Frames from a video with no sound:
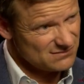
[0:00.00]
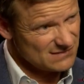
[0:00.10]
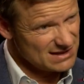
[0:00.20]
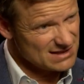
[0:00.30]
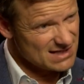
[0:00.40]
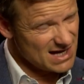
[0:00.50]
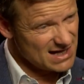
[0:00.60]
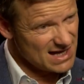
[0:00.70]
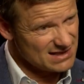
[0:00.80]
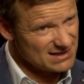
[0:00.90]
and he's not
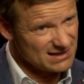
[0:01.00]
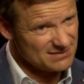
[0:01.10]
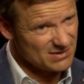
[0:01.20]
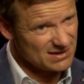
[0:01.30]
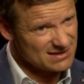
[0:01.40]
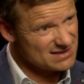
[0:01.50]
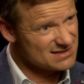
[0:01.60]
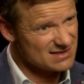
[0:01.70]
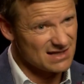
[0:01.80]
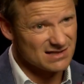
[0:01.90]
Andy, but he
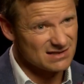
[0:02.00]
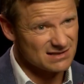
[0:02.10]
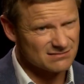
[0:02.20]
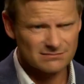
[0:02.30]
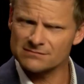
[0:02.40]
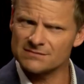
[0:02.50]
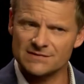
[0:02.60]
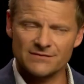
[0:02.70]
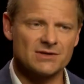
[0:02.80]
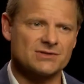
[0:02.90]
is Andy. It's
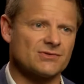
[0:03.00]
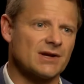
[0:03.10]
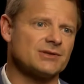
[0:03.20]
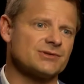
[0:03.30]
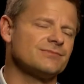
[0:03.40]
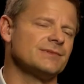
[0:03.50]
very strange.